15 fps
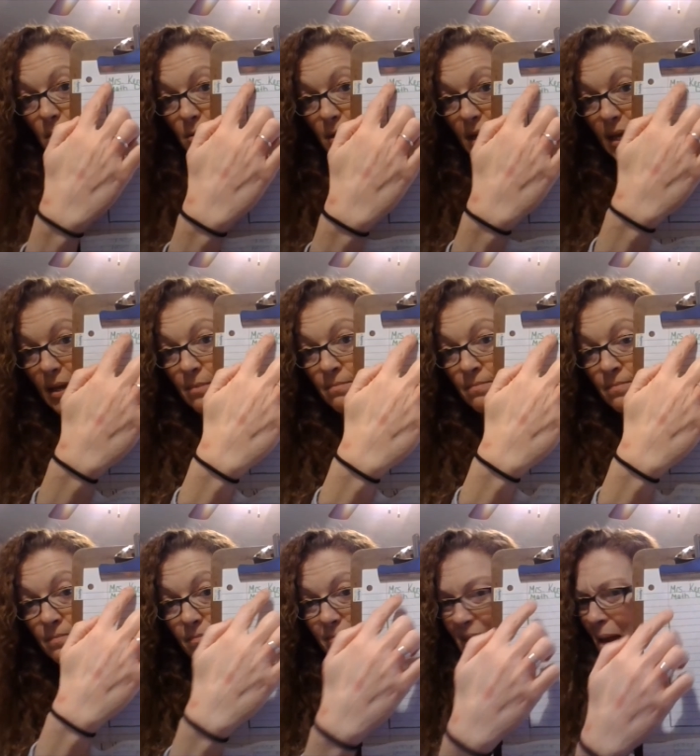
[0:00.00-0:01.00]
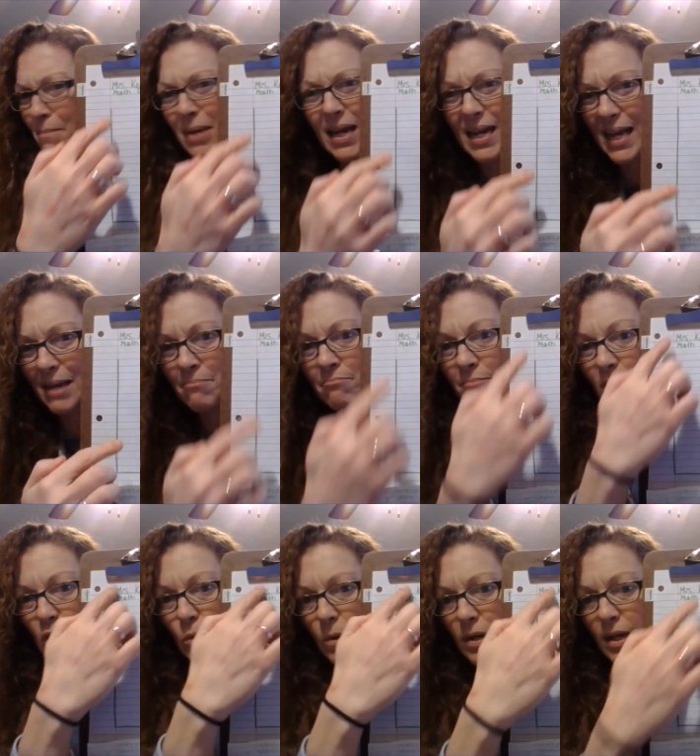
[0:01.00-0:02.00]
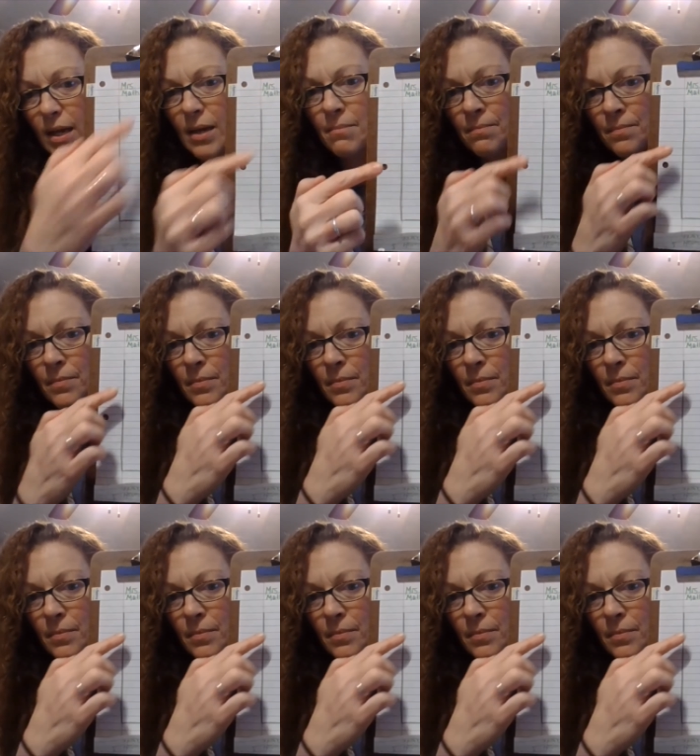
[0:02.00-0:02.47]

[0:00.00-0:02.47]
Your name, not my name, your name,